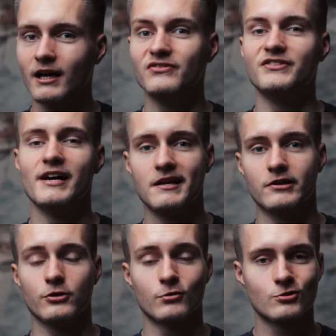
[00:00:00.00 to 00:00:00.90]

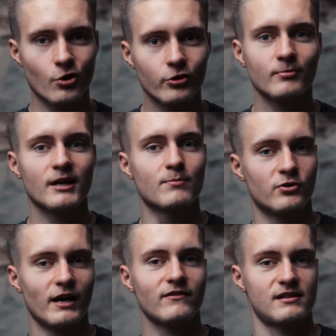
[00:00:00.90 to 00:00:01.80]
then you join my
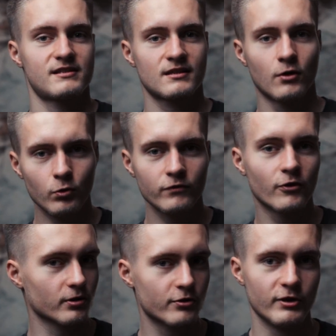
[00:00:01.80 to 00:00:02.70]
private school
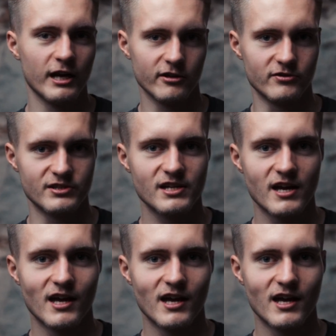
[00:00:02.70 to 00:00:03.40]
for creators.